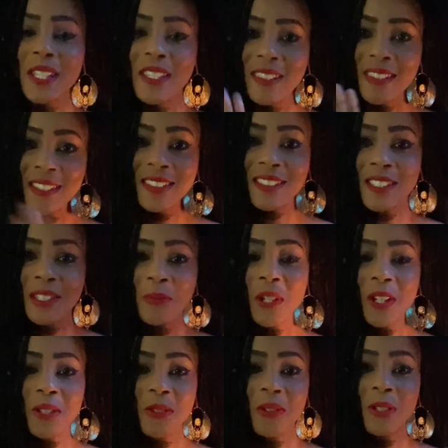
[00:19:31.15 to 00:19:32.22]
This is what
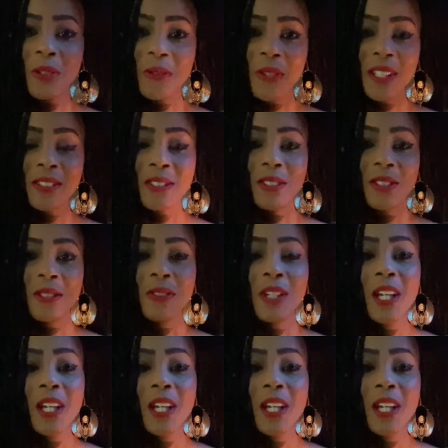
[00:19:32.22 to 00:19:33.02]
you are going to do.